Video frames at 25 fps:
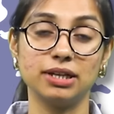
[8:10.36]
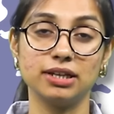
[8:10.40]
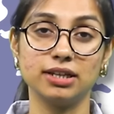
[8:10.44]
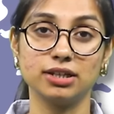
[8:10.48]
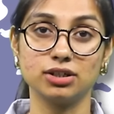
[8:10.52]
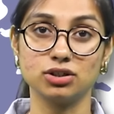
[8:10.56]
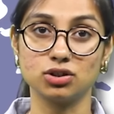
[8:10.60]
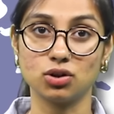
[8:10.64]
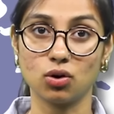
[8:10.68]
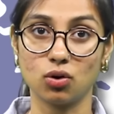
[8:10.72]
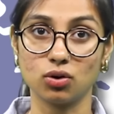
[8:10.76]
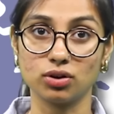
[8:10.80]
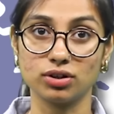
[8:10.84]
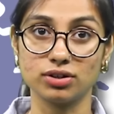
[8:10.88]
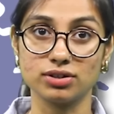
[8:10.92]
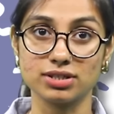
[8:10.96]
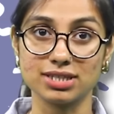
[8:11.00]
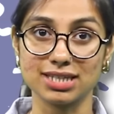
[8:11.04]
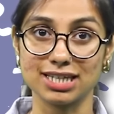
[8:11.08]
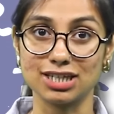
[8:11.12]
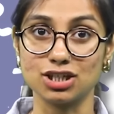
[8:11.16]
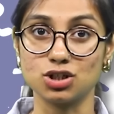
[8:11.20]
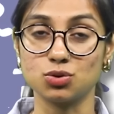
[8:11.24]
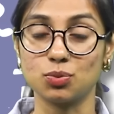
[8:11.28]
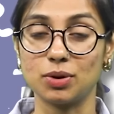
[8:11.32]
billion in
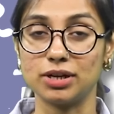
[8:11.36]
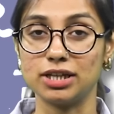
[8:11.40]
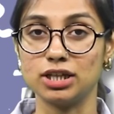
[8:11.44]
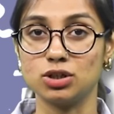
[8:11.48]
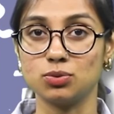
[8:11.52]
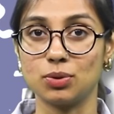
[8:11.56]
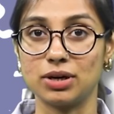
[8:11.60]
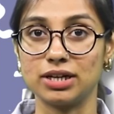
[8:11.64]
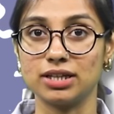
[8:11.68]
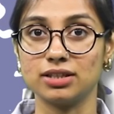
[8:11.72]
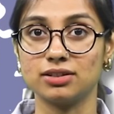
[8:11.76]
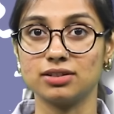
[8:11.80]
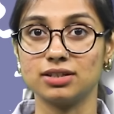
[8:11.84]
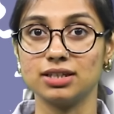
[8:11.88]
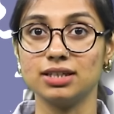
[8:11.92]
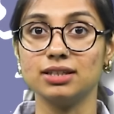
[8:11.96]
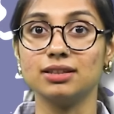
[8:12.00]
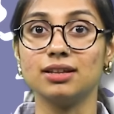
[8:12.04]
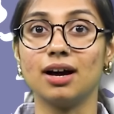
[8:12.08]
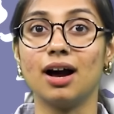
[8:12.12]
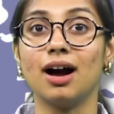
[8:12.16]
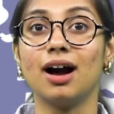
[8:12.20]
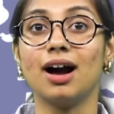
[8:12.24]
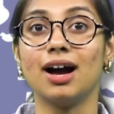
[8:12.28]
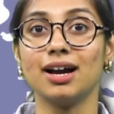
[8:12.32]
2023,
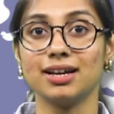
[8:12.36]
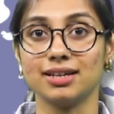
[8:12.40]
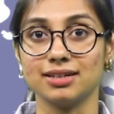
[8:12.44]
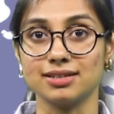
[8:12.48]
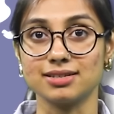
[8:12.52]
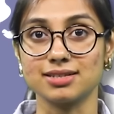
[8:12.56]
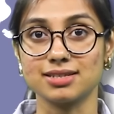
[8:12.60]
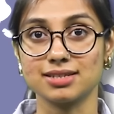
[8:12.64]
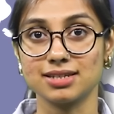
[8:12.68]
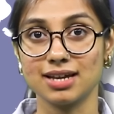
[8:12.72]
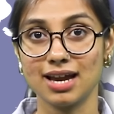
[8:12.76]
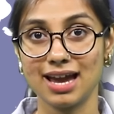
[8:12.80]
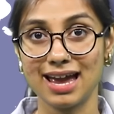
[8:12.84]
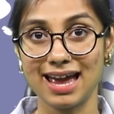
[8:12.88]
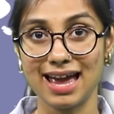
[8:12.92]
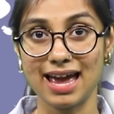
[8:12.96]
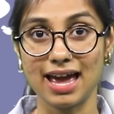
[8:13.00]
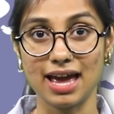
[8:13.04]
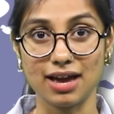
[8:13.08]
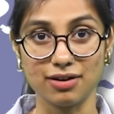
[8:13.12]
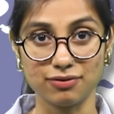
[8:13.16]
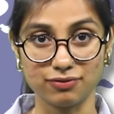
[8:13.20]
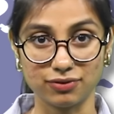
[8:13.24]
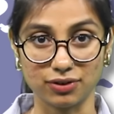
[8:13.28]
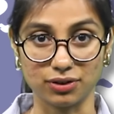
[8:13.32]
the highest
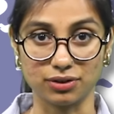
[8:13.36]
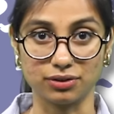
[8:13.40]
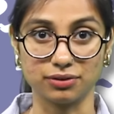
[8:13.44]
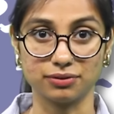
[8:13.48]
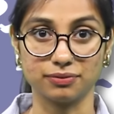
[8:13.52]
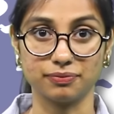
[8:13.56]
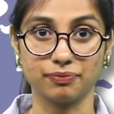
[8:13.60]
ever.